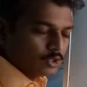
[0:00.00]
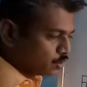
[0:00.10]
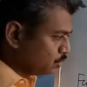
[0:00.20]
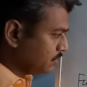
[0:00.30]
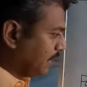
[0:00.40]

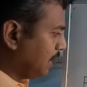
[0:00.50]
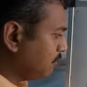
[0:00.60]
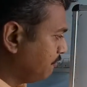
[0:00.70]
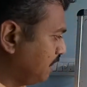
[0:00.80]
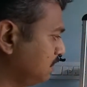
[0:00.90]
so
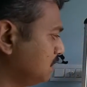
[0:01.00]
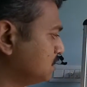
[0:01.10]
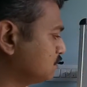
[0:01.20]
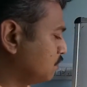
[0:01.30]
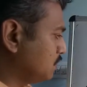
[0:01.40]
that when
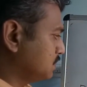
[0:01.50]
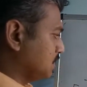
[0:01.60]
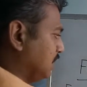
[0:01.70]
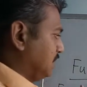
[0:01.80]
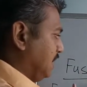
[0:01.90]
this was
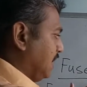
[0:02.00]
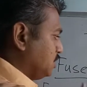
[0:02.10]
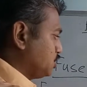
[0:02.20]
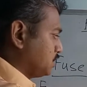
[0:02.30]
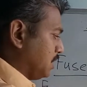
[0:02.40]

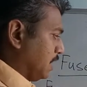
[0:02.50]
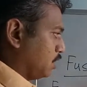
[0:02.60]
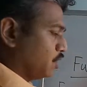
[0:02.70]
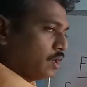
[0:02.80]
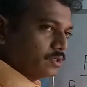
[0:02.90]
attached
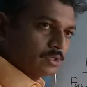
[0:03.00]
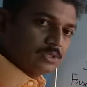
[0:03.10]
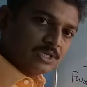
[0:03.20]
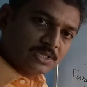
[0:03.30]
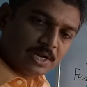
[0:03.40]
across
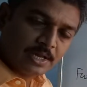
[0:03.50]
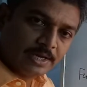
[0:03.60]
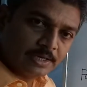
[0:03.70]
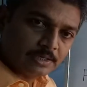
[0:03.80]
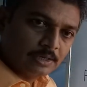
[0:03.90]
the
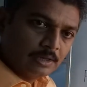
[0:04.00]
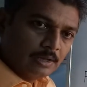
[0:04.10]
circuit,